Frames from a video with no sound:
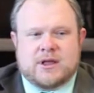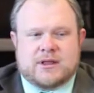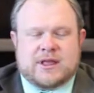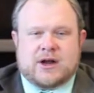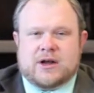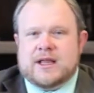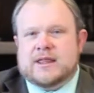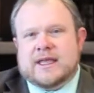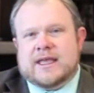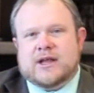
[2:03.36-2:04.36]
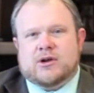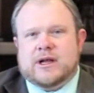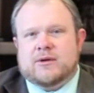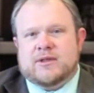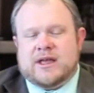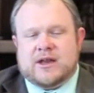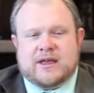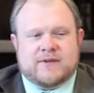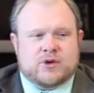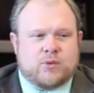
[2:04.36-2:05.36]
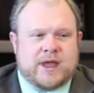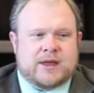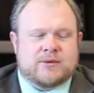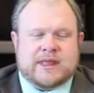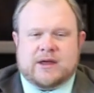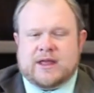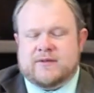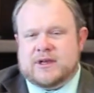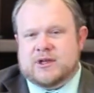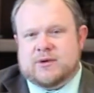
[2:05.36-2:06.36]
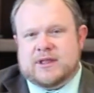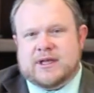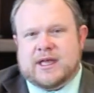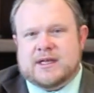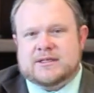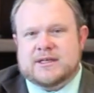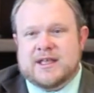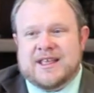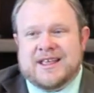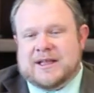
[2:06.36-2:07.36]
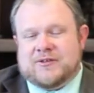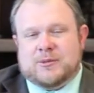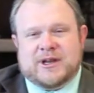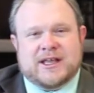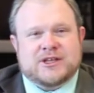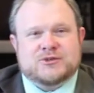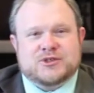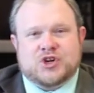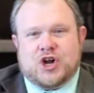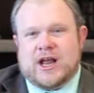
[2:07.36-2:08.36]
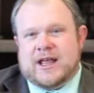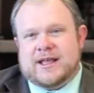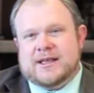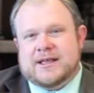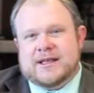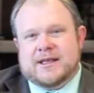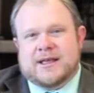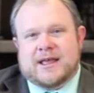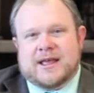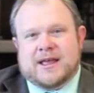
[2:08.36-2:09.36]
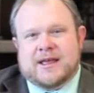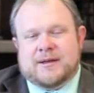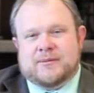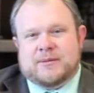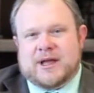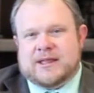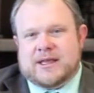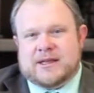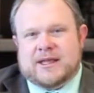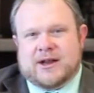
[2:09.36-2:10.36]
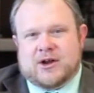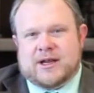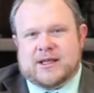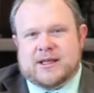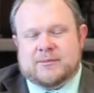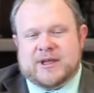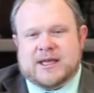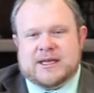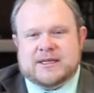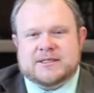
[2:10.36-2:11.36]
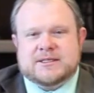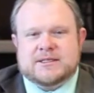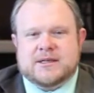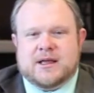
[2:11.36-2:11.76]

there in the hearing without having to wait, without having to do anything else. Everybody else was crying by the end of the hearing because